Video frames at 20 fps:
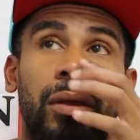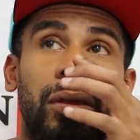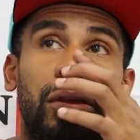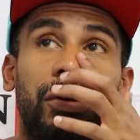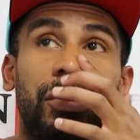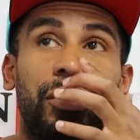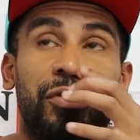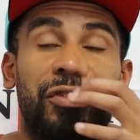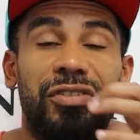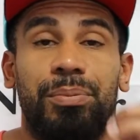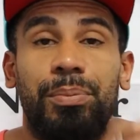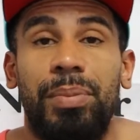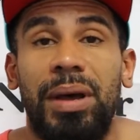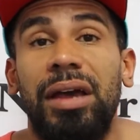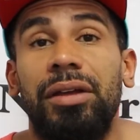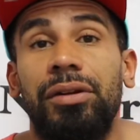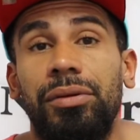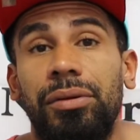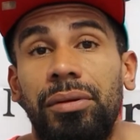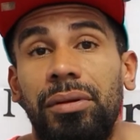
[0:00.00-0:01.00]
Your
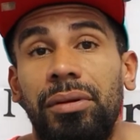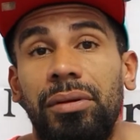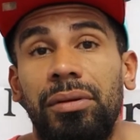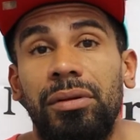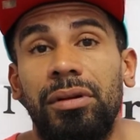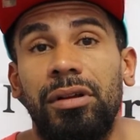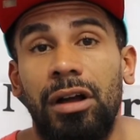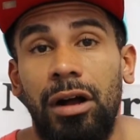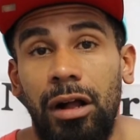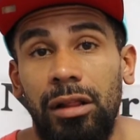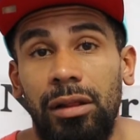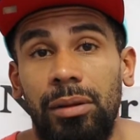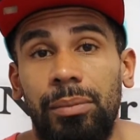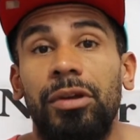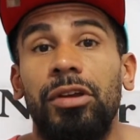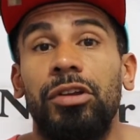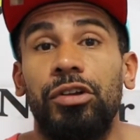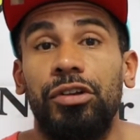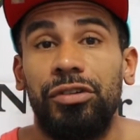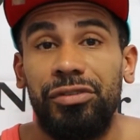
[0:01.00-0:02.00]
spinal
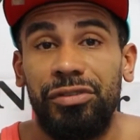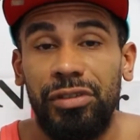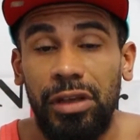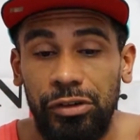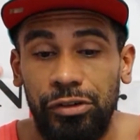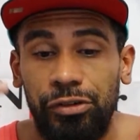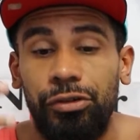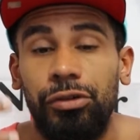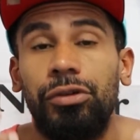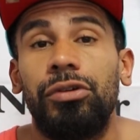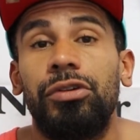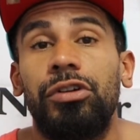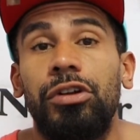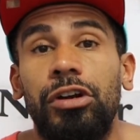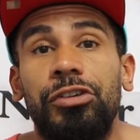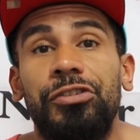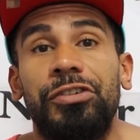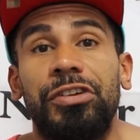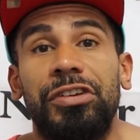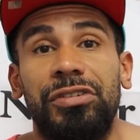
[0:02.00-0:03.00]
column, your central
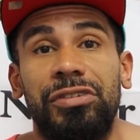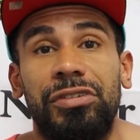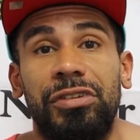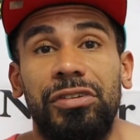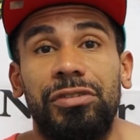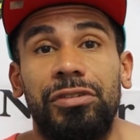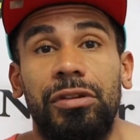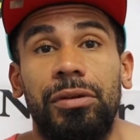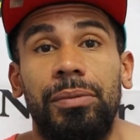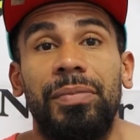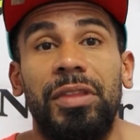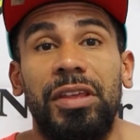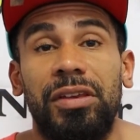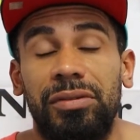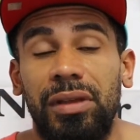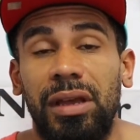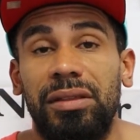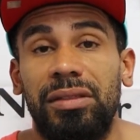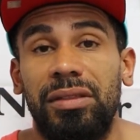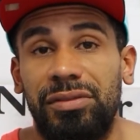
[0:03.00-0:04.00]
nervous system,
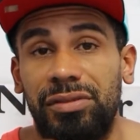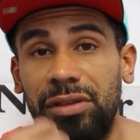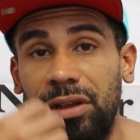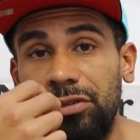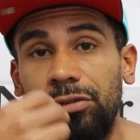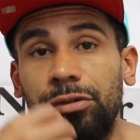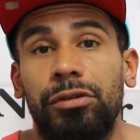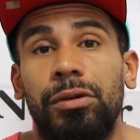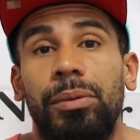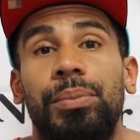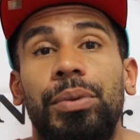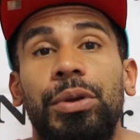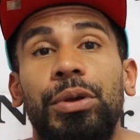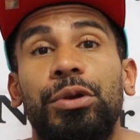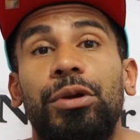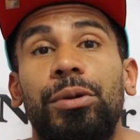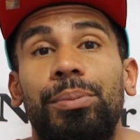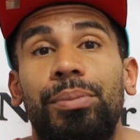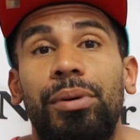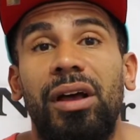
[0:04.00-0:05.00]
is like the central
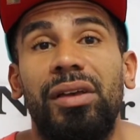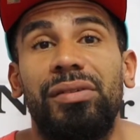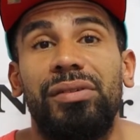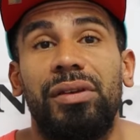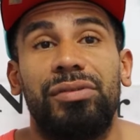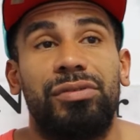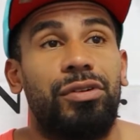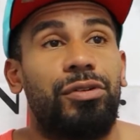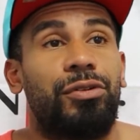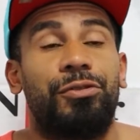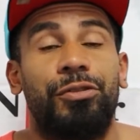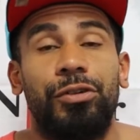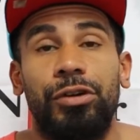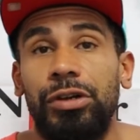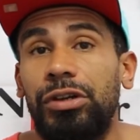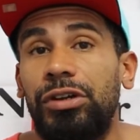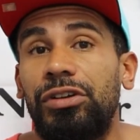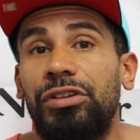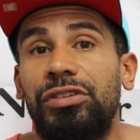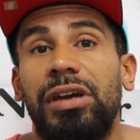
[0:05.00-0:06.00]
computer processor for
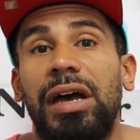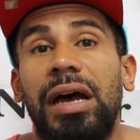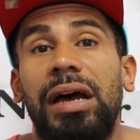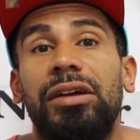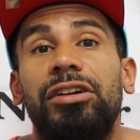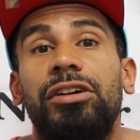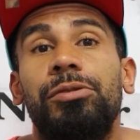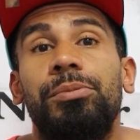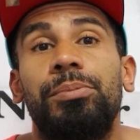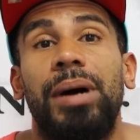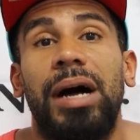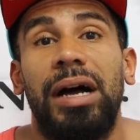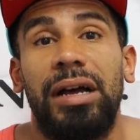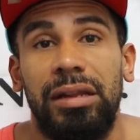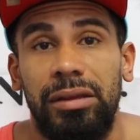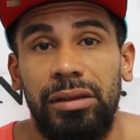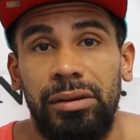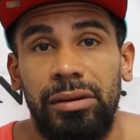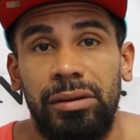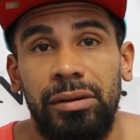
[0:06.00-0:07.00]
your entire
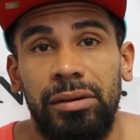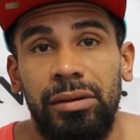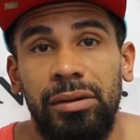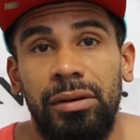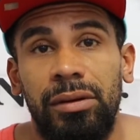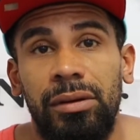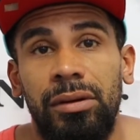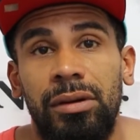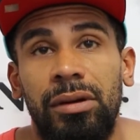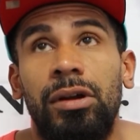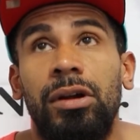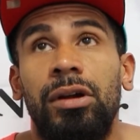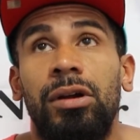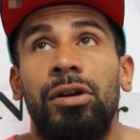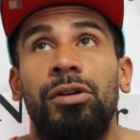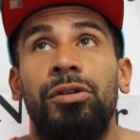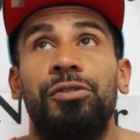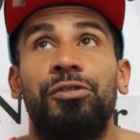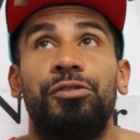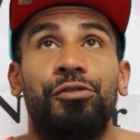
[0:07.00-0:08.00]
body.
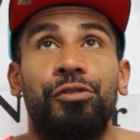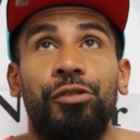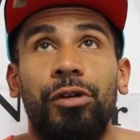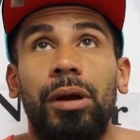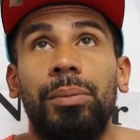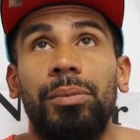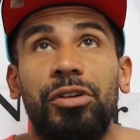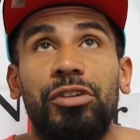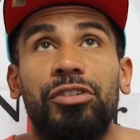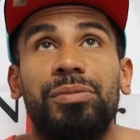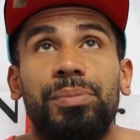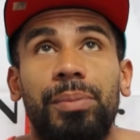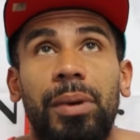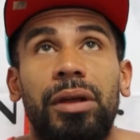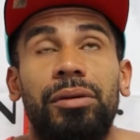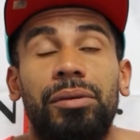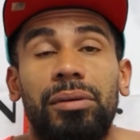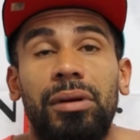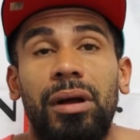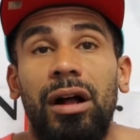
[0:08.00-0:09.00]
From your
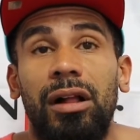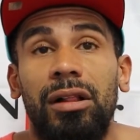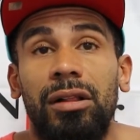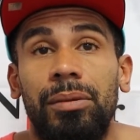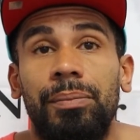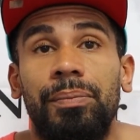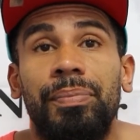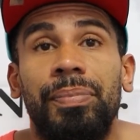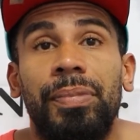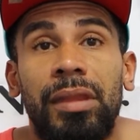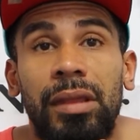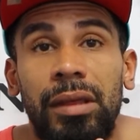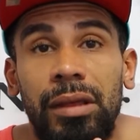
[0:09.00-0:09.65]
spinal column